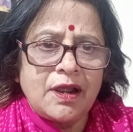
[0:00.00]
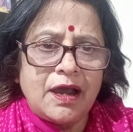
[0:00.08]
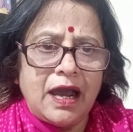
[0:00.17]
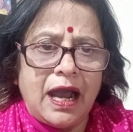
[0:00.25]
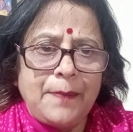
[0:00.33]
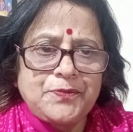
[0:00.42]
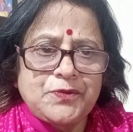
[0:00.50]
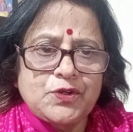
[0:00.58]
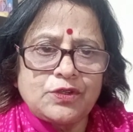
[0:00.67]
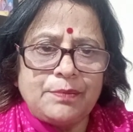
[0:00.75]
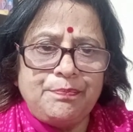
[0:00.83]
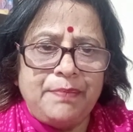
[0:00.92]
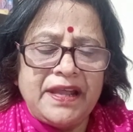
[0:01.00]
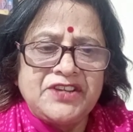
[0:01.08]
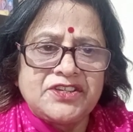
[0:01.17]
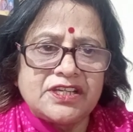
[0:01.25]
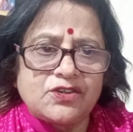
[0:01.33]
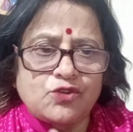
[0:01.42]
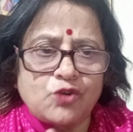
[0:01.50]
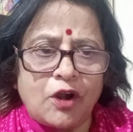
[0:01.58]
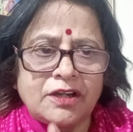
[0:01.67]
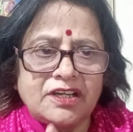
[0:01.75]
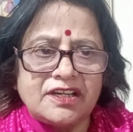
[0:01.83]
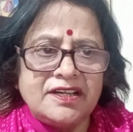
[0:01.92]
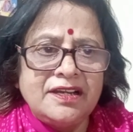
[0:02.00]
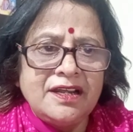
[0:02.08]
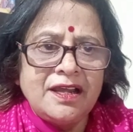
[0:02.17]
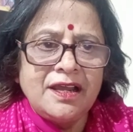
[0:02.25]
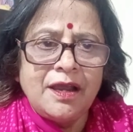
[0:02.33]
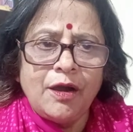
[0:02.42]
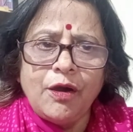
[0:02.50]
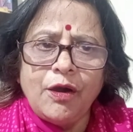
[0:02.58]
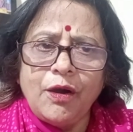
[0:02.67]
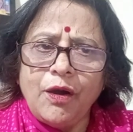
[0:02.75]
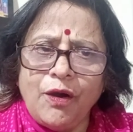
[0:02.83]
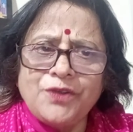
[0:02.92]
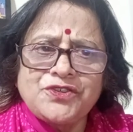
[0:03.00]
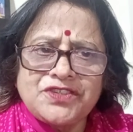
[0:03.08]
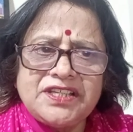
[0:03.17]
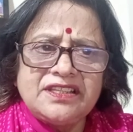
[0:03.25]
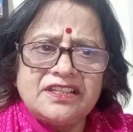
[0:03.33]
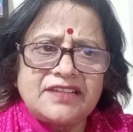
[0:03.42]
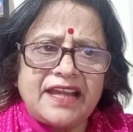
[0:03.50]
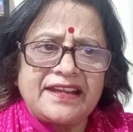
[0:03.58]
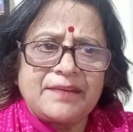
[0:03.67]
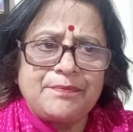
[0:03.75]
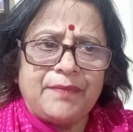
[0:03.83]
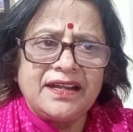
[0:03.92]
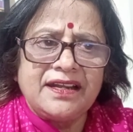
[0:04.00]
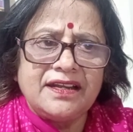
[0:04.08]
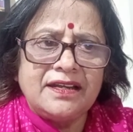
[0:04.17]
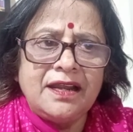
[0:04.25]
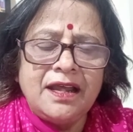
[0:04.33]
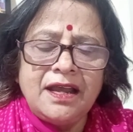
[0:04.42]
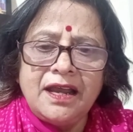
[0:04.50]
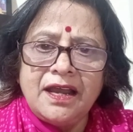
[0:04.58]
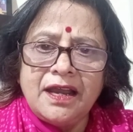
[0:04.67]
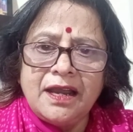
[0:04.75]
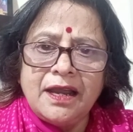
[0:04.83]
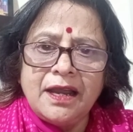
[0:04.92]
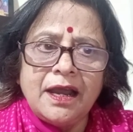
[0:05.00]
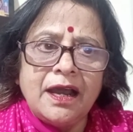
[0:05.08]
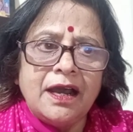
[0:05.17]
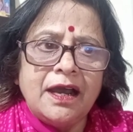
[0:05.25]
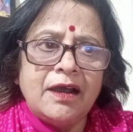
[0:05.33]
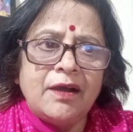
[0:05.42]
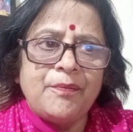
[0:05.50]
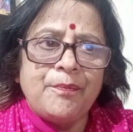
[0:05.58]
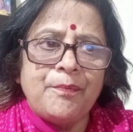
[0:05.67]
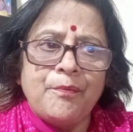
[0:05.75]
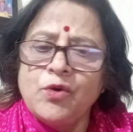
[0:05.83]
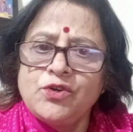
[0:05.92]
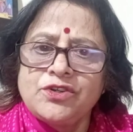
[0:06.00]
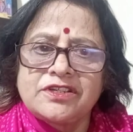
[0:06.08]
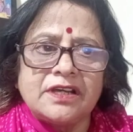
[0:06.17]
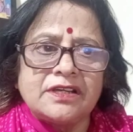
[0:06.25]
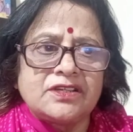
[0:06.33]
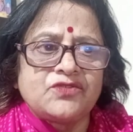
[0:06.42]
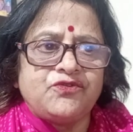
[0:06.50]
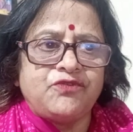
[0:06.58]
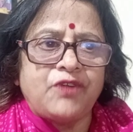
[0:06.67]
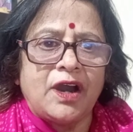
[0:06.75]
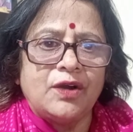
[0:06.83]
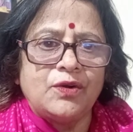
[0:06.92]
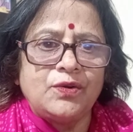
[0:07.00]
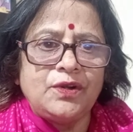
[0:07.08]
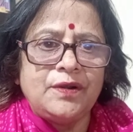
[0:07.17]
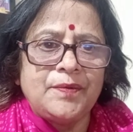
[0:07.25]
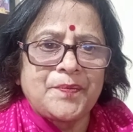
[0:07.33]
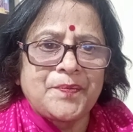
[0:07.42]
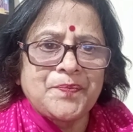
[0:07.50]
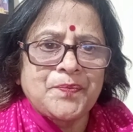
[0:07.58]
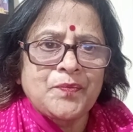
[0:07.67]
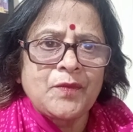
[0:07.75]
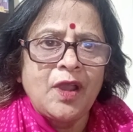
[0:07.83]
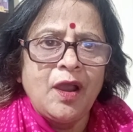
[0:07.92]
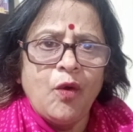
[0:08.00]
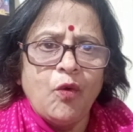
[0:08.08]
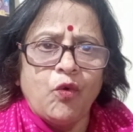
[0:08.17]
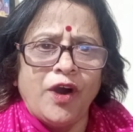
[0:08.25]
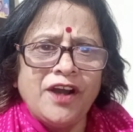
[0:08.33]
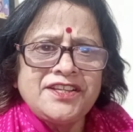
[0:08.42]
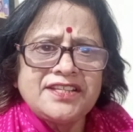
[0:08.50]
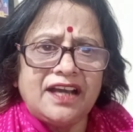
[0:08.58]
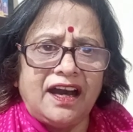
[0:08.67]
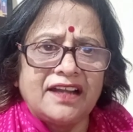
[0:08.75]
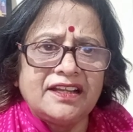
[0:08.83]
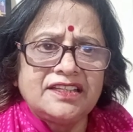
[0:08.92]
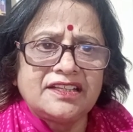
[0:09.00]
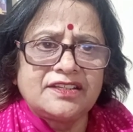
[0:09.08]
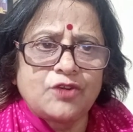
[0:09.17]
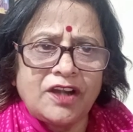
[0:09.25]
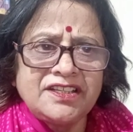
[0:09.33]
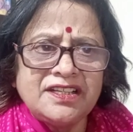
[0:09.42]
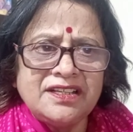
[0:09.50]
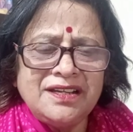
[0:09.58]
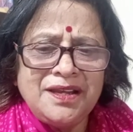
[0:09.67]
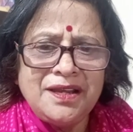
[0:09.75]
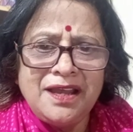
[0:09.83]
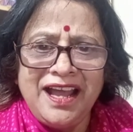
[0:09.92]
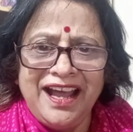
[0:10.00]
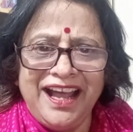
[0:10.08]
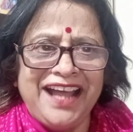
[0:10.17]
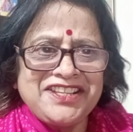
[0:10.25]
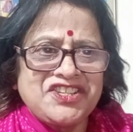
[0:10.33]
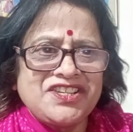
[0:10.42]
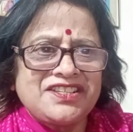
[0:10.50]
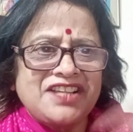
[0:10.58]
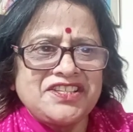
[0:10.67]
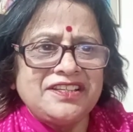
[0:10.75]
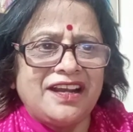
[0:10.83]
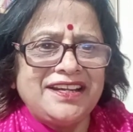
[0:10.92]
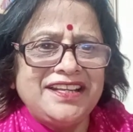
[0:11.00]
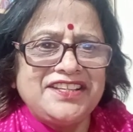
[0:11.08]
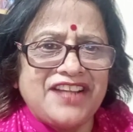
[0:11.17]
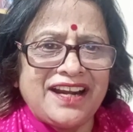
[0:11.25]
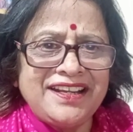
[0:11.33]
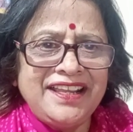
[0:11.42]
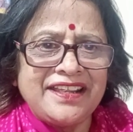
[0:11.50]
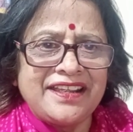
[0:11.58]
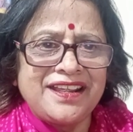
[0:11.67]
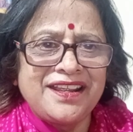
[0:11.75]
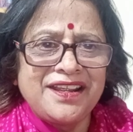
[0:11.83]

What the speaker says: Up to the bed she tottered. On seeing the tiny bundle, her mood turned foul. What, another daughter? And she's such an ugly duckling.